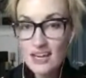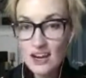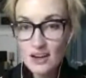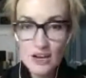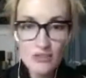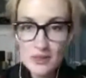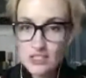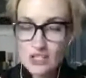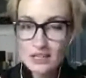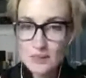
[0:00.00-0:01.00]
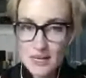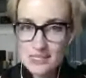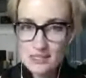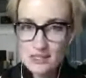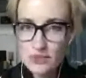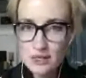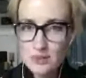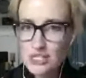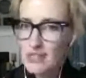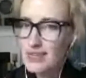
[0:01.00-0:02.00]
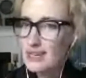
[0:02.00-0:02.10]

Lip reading: Everyone's talking about season 3, which I think